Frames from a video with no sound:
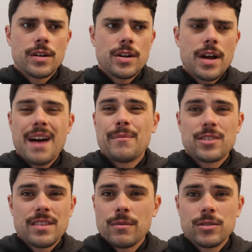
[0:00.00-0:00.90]
I don't know how
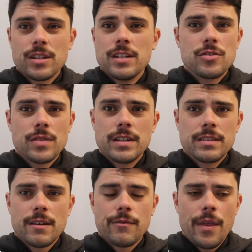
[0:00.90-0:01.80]
much of that was to injury and
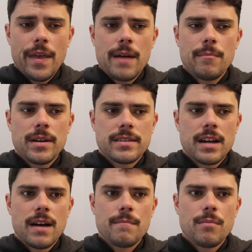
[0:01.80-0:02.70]
stuff like that, but
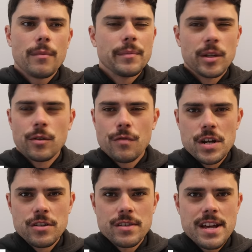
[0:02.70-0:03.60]
probably on the
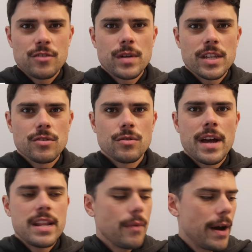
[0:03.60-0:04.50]
fringe of that 22
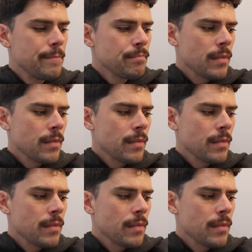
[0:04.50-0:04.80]
anyway.